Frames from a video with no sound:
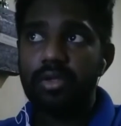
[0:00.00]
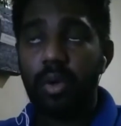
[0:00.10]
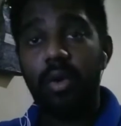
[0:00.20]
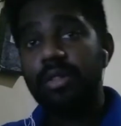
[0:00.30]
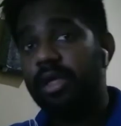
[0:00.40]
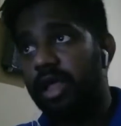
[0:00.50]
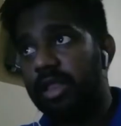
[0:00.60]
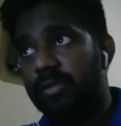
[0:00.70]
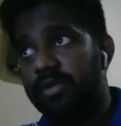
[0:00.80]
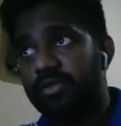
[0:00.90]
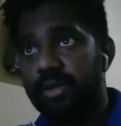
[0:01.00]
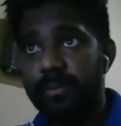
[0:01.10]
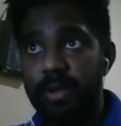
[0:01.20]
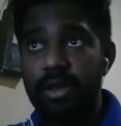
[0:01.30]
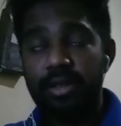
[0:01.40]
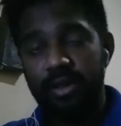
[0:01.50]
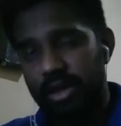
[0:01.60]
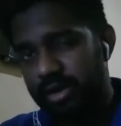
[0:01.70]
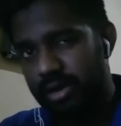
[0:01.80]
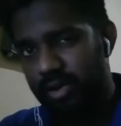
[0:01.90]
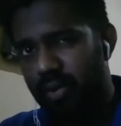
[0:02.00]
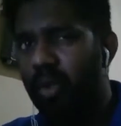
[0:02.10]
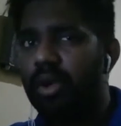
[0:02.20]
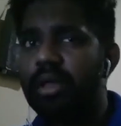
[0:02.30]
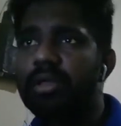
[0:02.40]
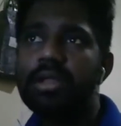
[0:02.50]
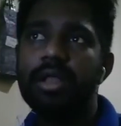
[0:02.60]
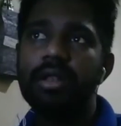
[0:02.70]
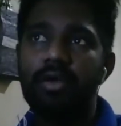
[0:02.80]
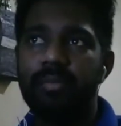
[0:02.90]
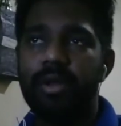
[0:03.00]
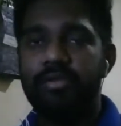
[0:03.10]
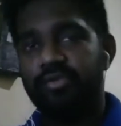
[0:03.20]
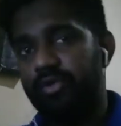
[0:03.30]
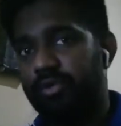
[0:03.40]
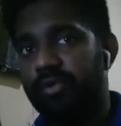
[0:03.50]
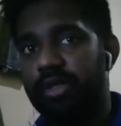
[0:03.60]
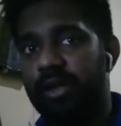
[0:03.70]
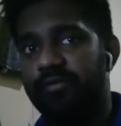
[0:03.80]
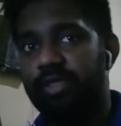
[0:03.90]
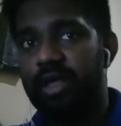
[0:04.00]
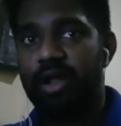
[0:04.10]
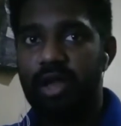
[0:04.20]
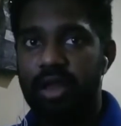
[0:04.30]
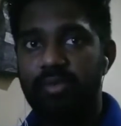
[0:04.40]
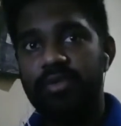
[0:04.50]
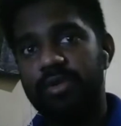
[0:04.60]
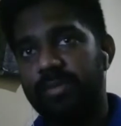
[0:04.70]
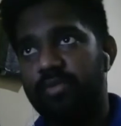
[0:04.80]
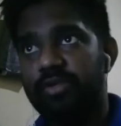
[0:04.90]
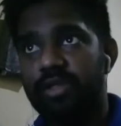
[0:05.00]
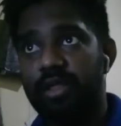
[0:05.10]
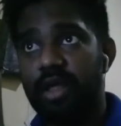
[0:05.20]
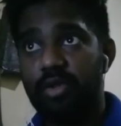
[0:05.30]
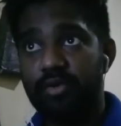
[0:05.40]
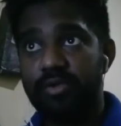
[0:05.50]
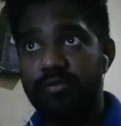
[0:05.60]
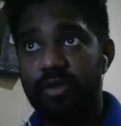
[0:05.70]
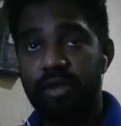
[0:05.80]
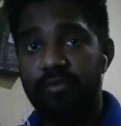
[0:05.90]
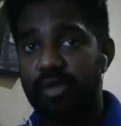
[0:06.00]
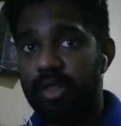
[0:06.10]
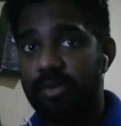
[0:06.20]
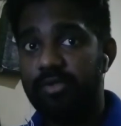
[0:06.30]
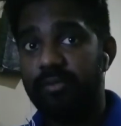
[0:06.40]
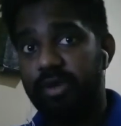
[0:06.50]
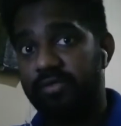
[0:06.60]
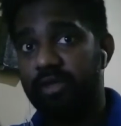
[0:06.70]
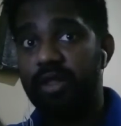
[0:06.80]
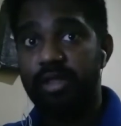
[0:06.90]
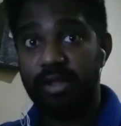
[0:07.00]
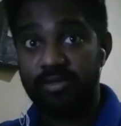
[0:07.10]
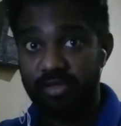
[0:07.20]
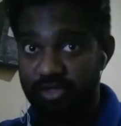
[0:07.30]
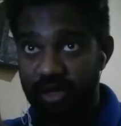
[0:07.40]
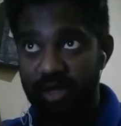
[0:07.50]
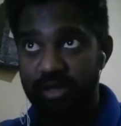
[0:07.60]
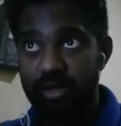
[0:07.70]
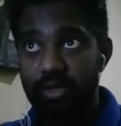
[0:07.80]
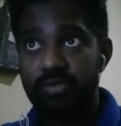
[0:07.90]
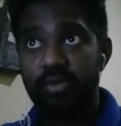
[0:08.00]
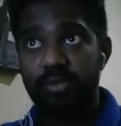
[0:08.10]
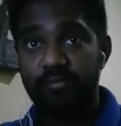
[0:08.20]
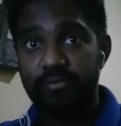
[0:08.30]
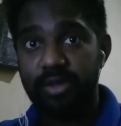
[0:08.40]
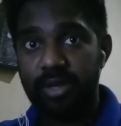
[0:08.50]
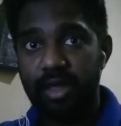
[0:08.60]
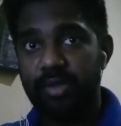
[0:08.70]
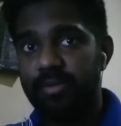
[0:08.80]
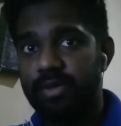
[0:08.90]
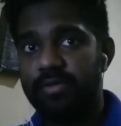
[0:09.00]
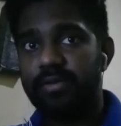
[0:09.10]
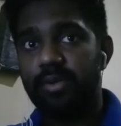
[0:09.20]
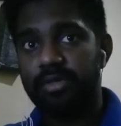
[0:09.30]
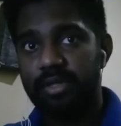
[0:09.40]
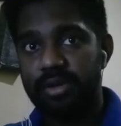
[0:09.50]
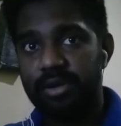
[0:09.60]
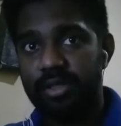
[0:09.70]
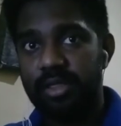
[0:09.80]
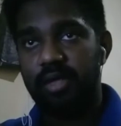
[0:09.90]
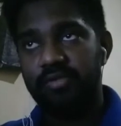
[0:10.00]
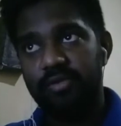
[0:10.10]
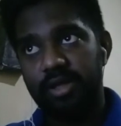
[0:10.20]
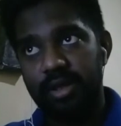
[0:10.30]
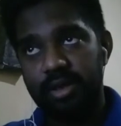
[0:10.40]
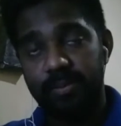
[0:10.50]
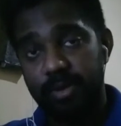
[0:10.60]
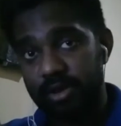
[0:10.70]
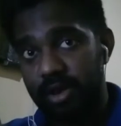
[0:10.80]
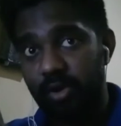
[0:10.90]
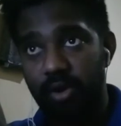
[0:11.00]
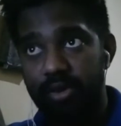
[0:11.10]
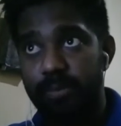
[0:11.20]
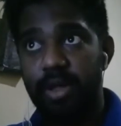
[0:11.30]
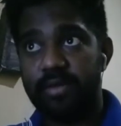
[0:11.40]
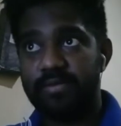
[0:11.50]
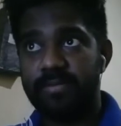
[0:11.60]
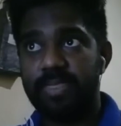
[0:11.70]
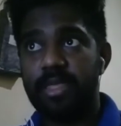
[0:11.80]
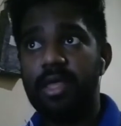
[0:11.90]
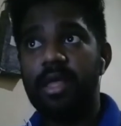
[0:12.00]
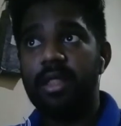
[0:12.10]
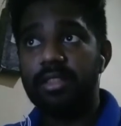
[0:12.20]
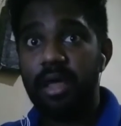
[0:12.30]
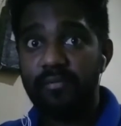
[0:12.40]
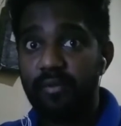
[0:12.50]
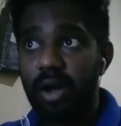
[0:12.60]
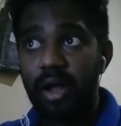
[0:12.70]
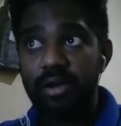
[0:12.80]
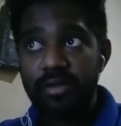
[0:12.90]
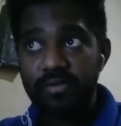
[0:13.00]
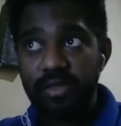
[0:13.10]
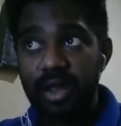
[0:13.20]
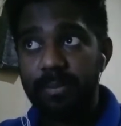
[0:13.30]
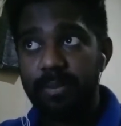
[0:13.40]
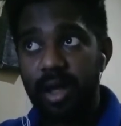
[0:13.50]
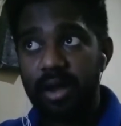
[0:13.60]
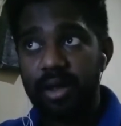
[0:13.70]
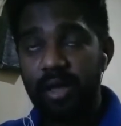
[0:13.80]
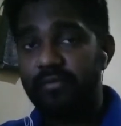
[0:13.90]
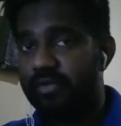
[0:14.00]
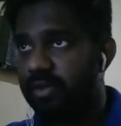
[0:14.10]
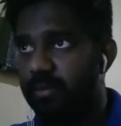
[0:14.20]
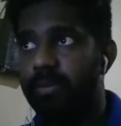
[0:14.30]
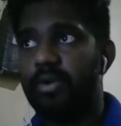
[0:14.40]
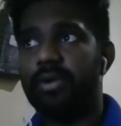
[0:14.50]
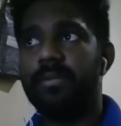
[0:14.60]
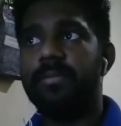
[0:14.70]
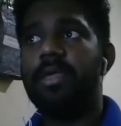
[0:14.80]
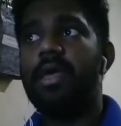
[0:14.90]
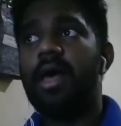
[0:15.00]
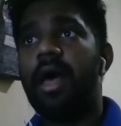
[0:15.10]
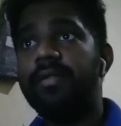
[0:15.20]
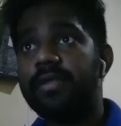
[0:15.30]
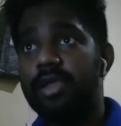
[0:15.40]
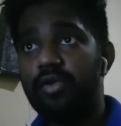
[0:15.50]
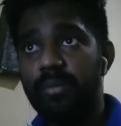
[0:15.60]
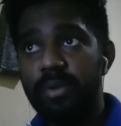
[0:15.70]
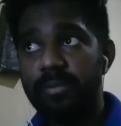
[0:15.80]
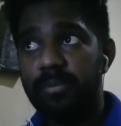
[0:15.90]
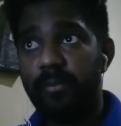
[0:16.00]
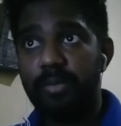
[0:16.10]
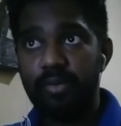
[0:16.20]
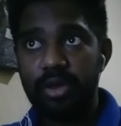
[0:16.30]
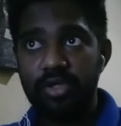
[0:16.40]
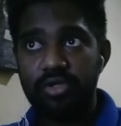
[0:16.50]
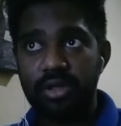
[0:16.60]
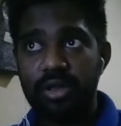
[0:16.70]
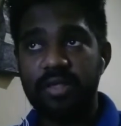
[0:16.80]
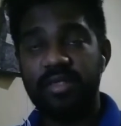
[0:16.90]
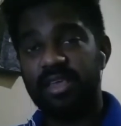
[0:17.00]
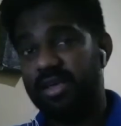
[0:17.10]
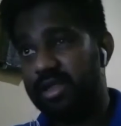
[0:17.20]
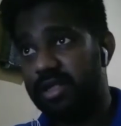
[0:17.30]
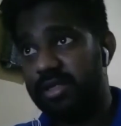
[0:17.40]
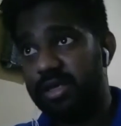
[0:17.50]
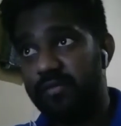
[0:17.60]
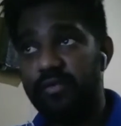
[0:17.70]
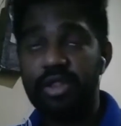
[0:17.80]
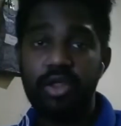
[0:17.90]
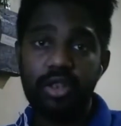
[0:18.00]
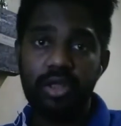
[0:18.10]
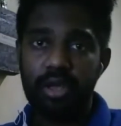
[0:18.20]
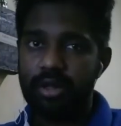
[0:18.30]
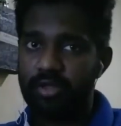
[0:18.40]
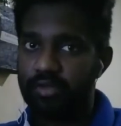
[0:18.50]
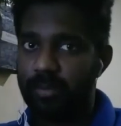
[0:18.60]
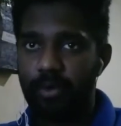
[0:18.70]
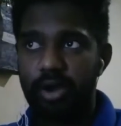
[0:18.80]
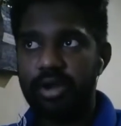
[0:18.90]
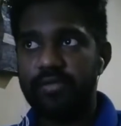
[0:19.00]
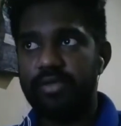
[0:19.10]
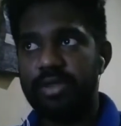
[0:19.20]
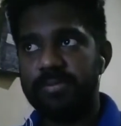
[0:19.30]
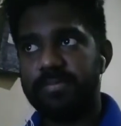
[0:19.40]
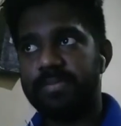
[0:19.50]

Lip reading: All the animals depend directly or indirectly on plants. There are carnivores, herbivores, and there are lots of kind of animals, but still it's a chain. So every animals on the earth still dependent on the plants. Therefore, understanding plant life is important. As the human population is increasing, we need to increase the productivity.